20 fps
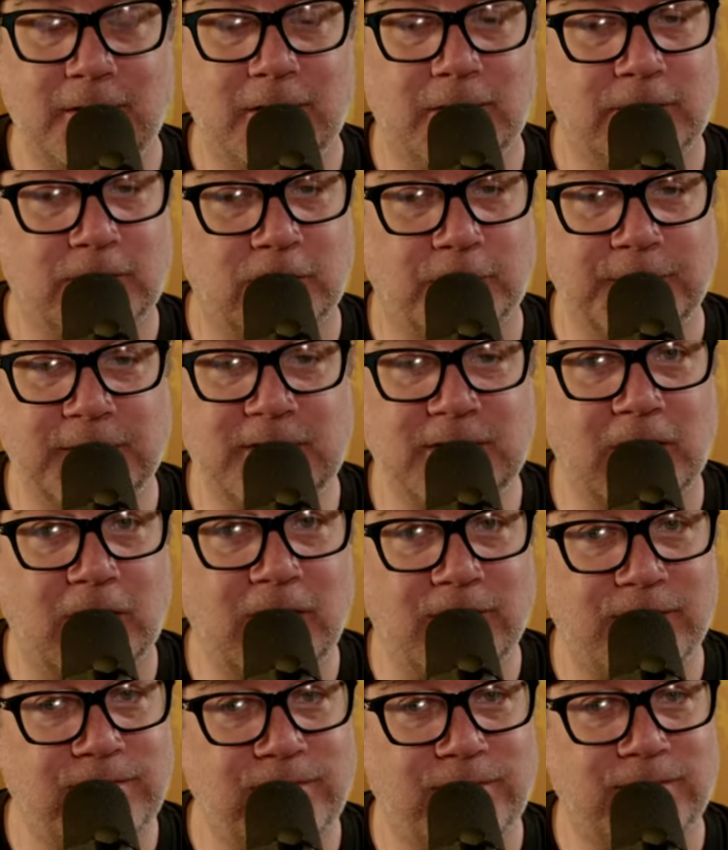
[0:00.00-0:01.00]
It's going to be
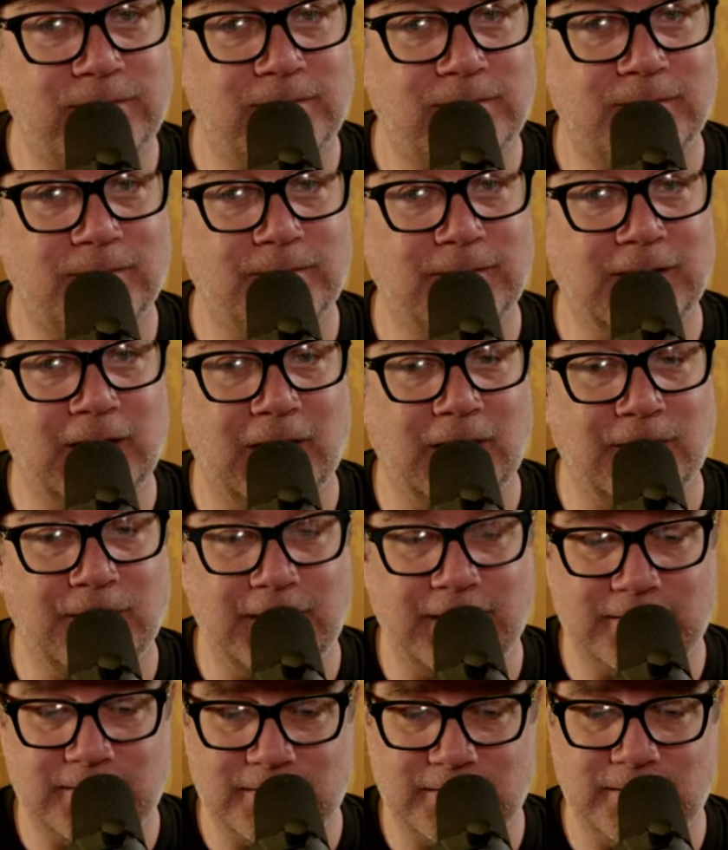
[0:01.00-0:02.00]
tough now
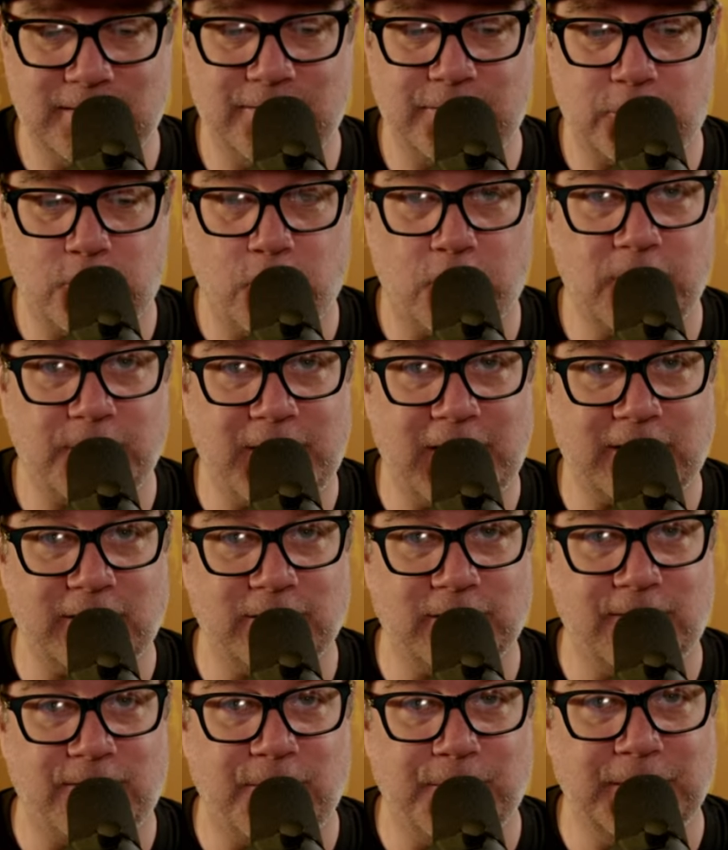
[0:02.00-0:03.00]
that their quarterback has
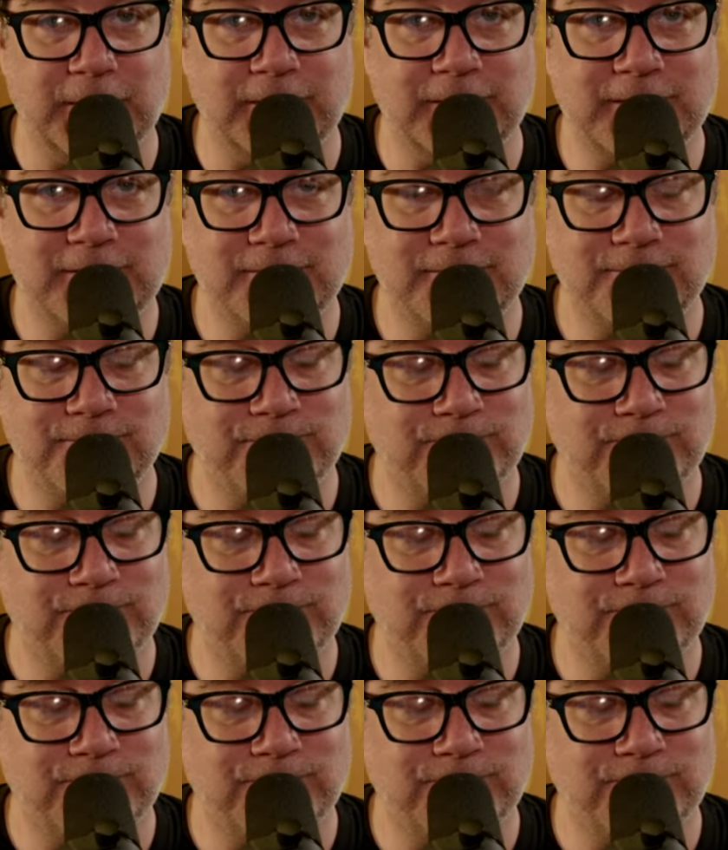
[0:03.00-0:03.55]
left the building.